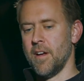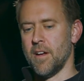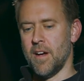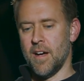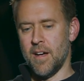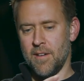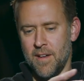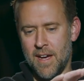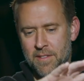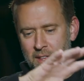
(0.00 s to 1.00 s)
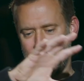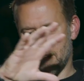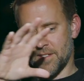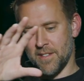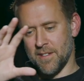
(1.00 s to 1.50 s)
Right.
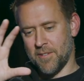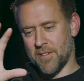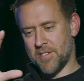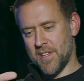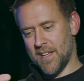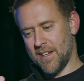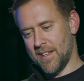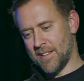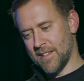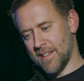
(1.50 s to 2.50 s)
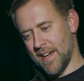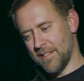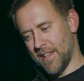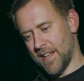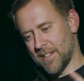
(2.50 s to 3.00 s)
Athletics to Christianity to
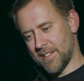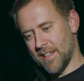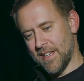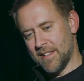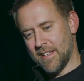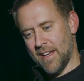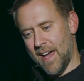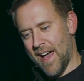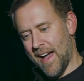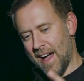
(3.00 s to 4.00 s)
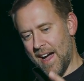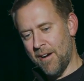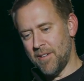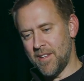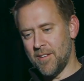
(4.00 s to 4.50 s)
athletics, and then
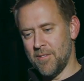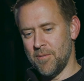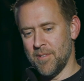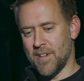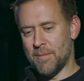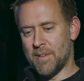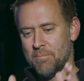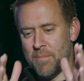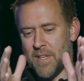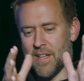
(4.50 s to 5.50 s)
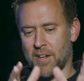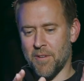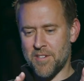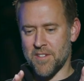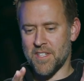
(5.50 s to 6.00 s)
how do you? I mean, being a
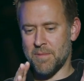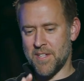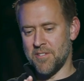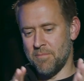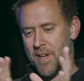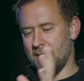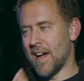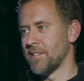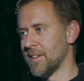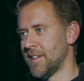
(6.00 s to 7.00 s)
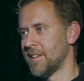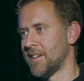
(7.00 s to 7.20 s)
Christian has made you a better athlete.